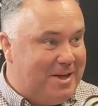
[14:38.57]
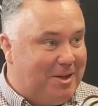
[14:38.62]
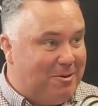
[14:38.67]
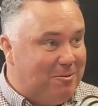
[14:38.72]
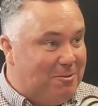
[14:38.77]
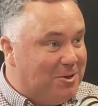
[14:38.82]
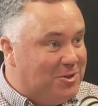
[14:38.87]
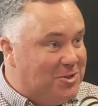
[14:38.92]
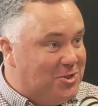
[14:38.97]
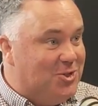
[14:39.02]

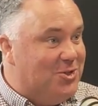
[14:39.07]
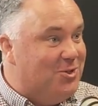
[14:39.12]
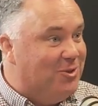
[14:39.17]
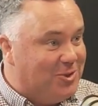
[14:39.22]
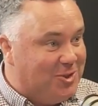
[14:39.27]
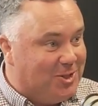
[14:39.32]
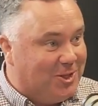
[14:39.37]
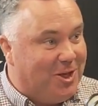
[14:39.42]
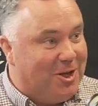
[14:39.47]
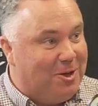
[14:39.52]
in what, June
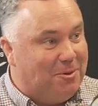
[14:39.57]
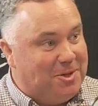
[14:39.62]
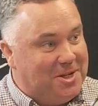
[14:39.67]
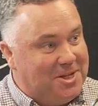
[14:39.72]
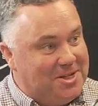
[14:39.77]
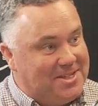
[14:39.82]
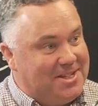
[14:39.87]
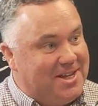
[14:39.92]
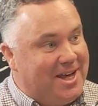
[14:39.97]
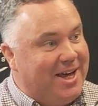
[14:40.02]
or July
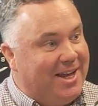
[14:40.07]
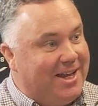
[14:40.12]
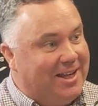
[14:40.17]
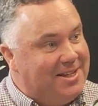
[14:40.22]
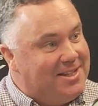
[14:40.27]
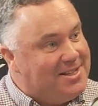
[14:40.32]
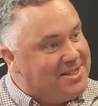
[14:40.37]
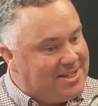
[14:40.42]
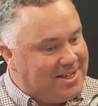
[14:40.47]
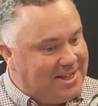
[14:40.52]
when you
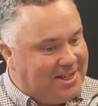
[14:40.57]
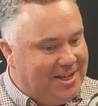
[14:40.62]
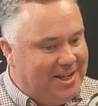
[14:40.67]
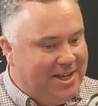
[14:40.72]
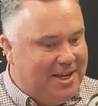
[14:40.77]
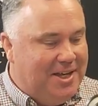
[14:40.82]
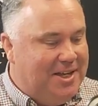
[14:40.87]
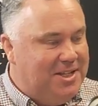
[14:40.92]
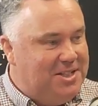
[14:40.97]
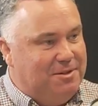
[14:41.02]
started
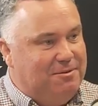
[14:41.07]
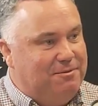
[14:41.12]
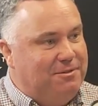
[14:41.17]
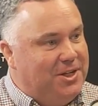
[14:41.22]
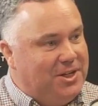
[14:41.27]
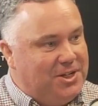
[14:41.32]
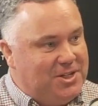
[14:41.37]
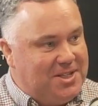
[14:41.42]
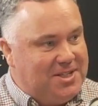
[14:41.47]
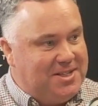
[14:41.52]
to
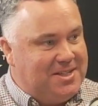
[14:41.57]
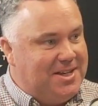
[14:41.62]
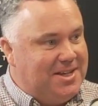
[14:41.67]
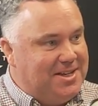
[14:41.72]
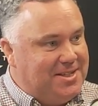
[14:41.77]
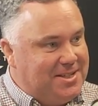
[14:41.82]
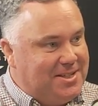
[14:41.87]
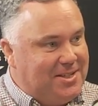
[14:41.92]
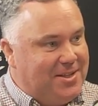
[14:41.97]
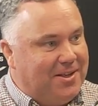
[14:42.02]
finish the
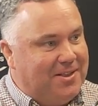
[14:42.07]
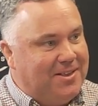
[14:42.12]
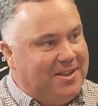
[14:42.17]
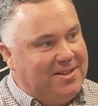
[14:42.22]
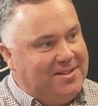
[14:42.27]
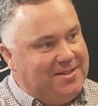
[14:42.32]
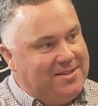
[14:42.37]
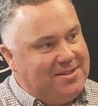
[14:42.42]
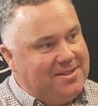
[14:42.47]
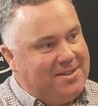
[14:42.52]
season like
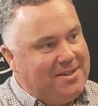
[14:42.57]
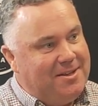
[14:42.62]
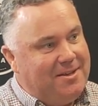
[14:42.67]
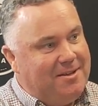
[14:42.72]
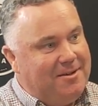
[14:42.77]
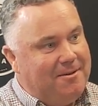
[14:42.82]
this?